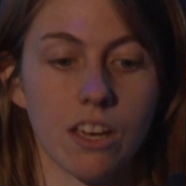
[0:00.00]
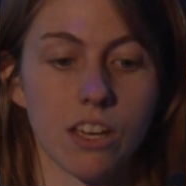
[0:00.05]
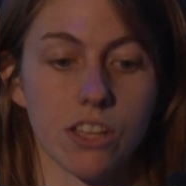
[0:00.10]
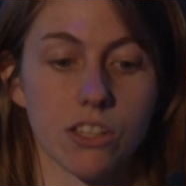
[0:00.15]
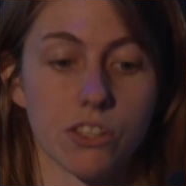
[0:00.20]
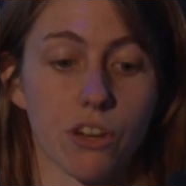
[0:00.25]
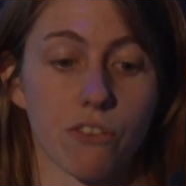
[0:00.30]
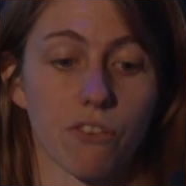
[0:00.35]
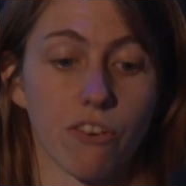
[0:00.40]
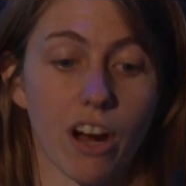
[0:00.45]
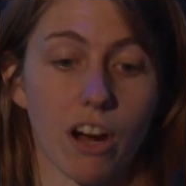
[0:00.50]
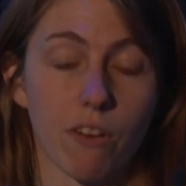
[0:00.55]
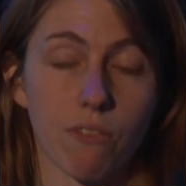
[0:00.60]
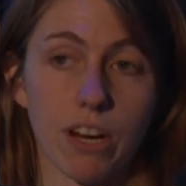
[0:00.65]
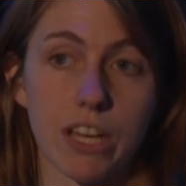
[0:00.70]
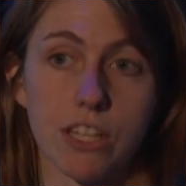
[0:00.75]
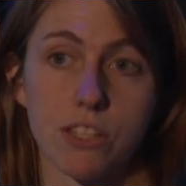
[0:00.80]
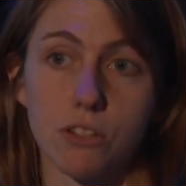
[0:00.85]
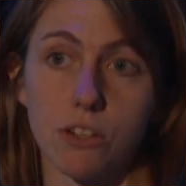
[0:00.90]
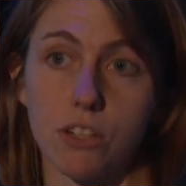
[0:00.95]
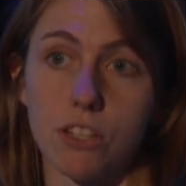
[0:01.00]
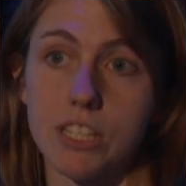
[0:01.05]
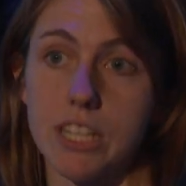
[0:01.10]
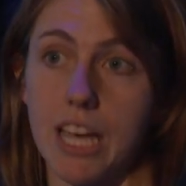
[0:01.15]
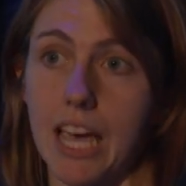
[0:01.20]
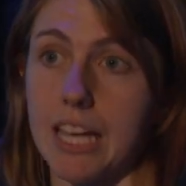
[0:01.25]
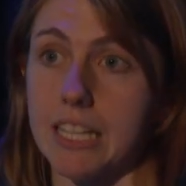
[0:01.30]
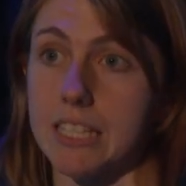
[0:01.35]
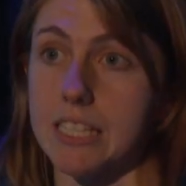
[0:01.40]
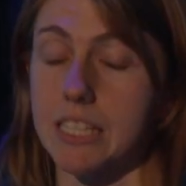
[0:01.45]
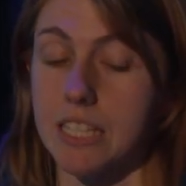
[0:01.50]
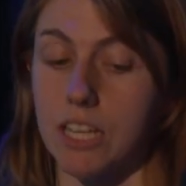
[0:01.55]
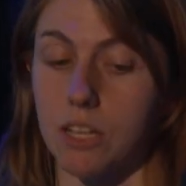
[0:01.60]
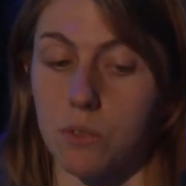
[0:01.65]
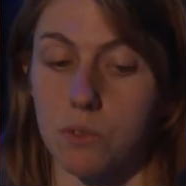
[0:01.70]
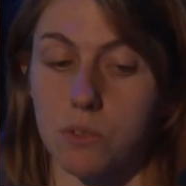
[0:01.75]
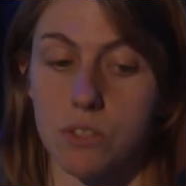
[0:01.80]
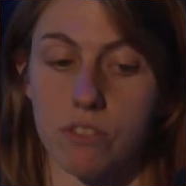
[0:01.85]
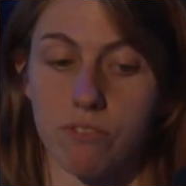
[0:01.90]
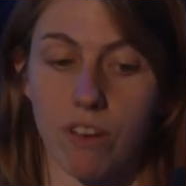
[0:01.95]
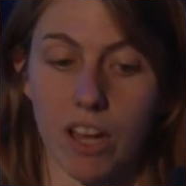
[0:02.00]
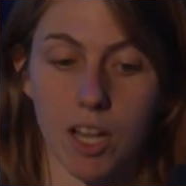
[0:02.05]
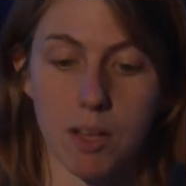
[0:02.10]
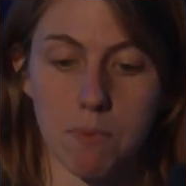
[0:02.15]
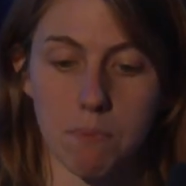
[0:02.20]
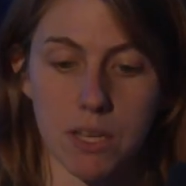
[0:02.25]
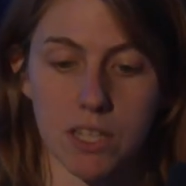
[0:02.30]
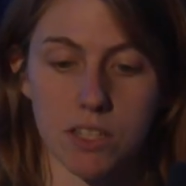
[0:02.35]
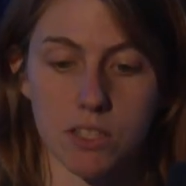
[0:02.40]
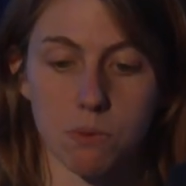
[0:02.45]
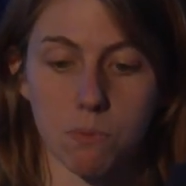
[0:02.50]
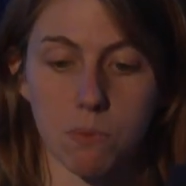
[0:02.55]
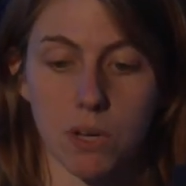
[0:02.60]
So for our resource and skills development,